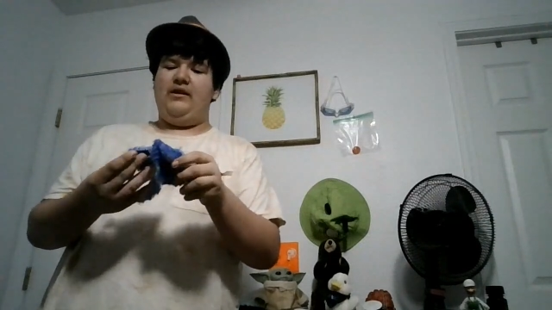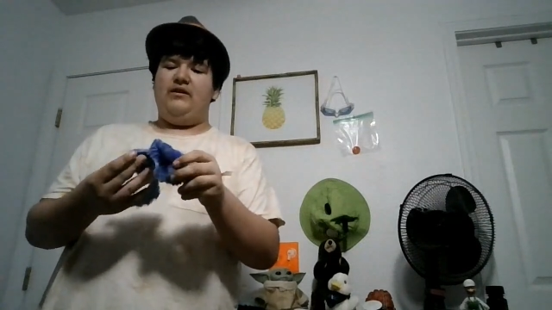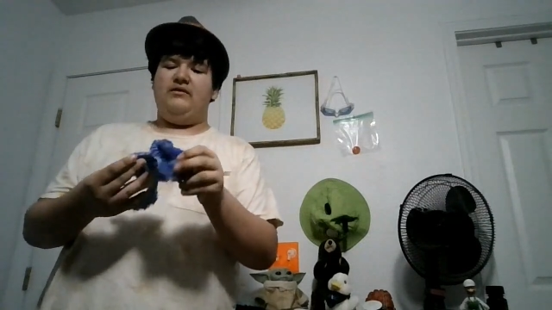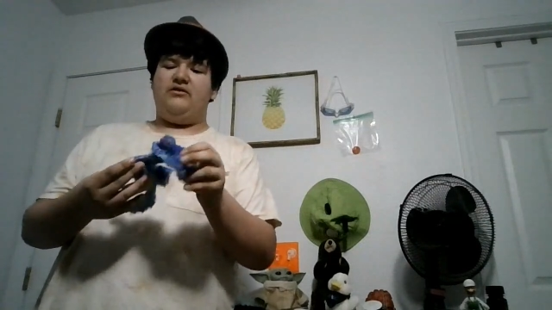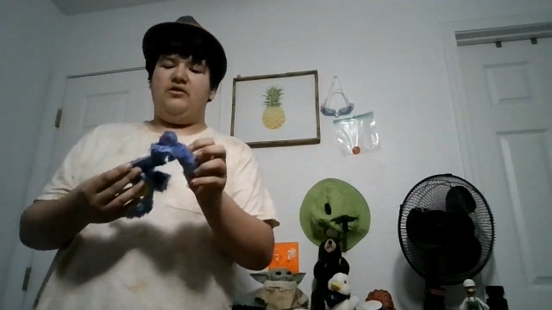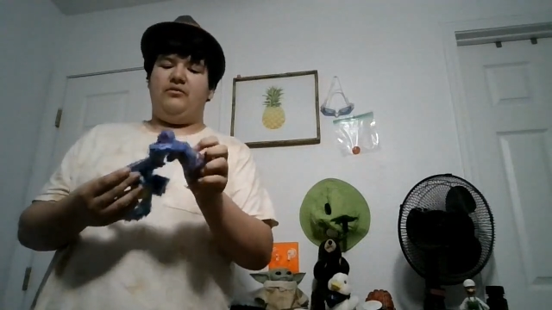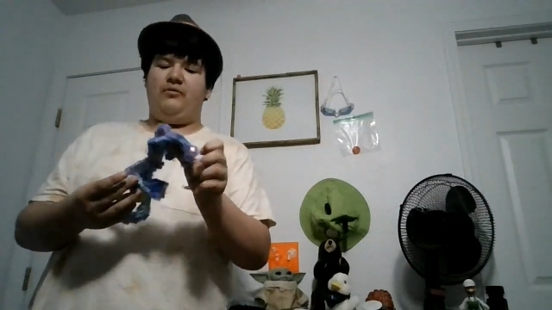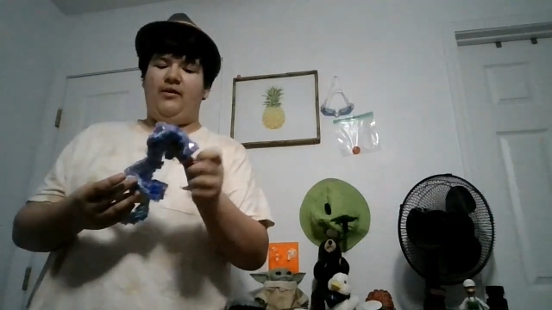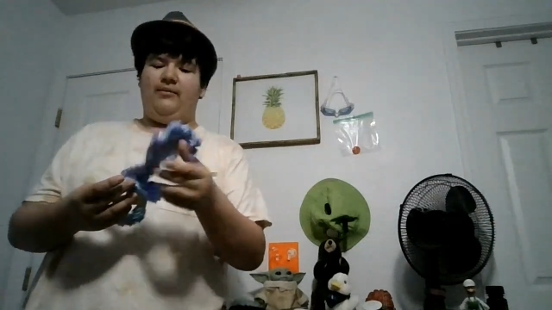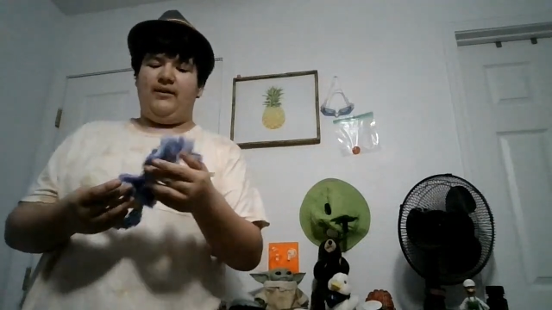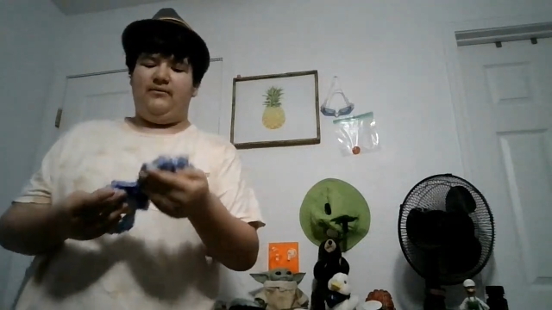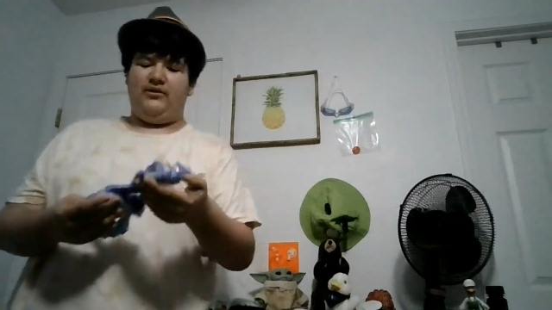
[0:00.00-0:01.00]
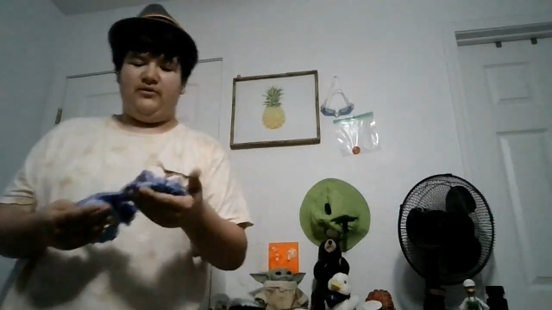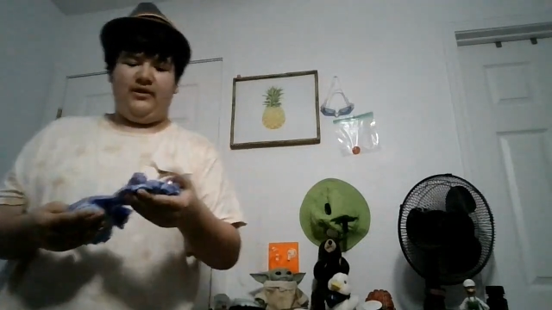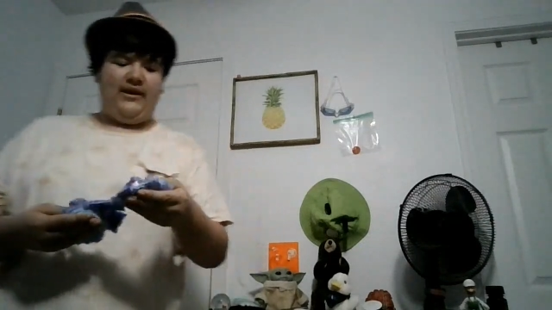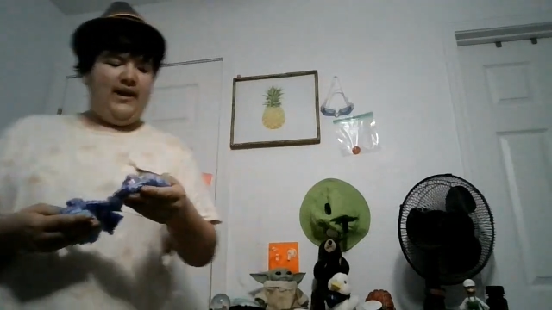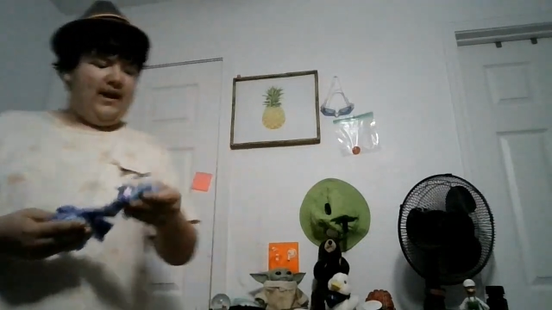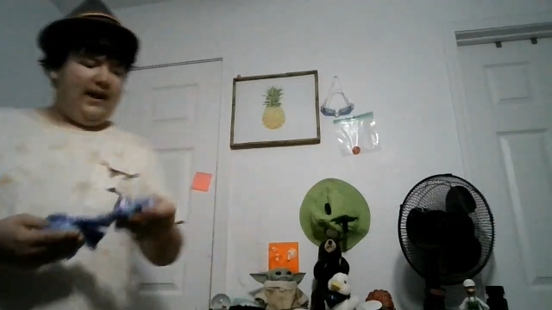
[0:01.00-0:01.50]
So you're probably wondering,
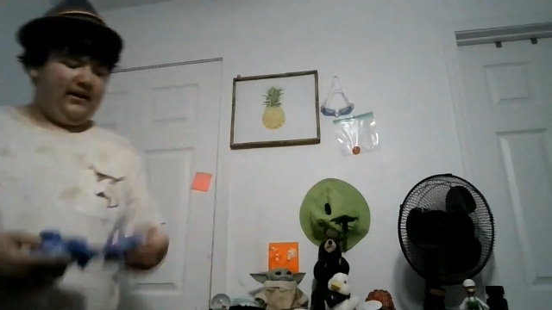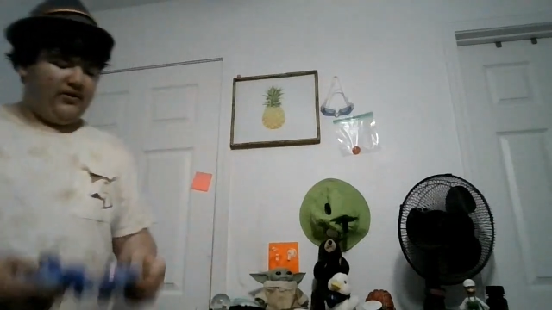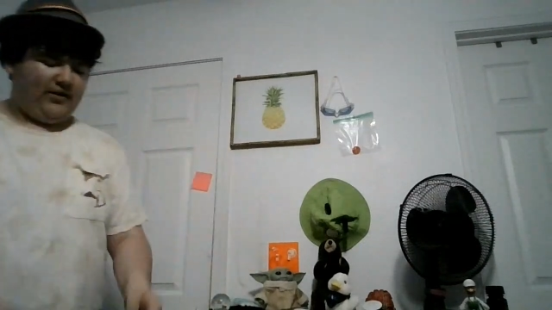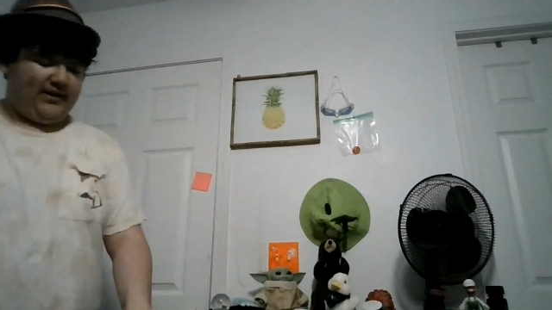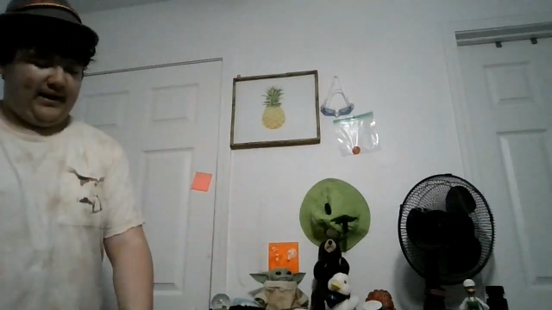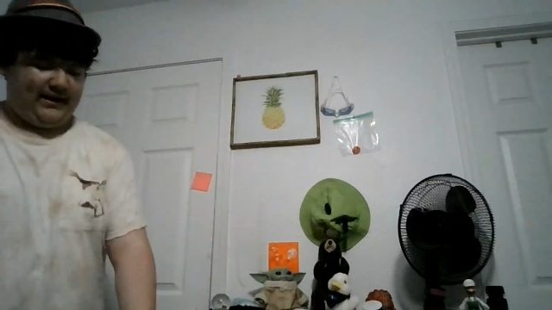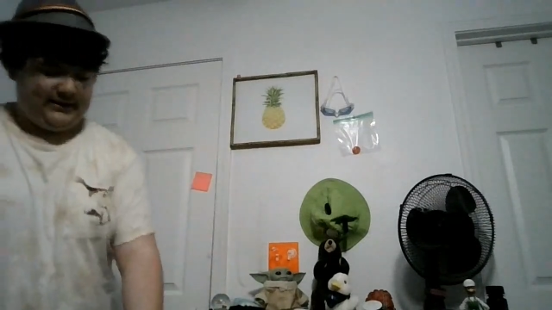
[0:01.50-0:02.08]
how do I hang